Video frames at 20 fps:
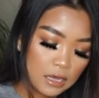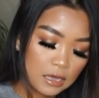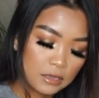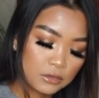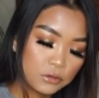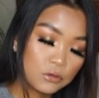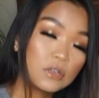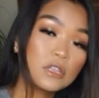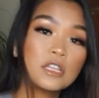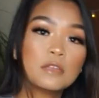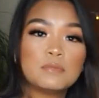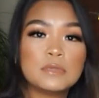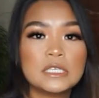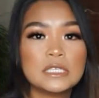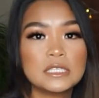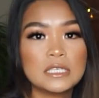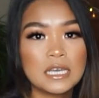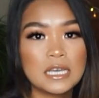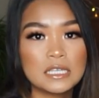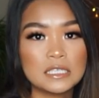
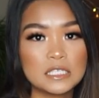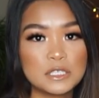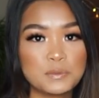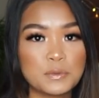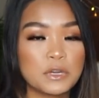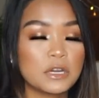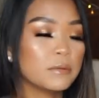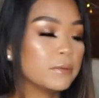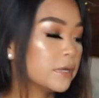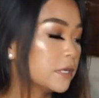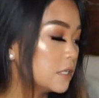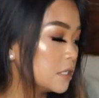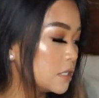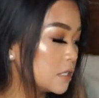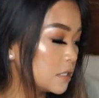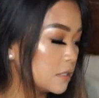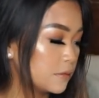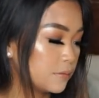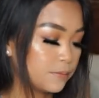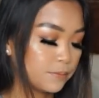eucalyptus and
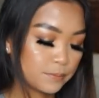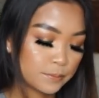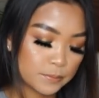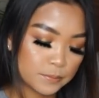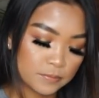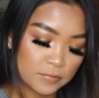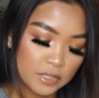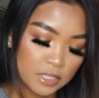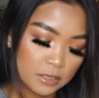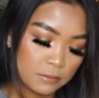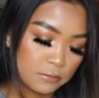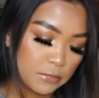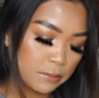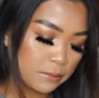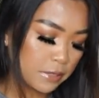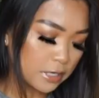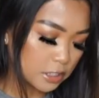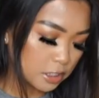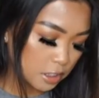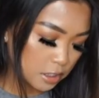spearmint.
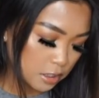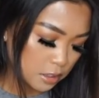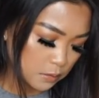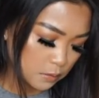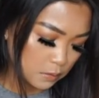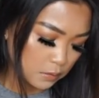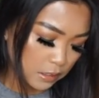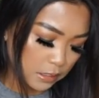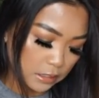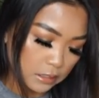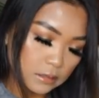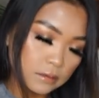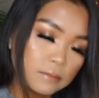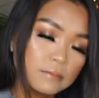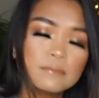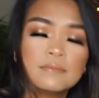Maybe I should do like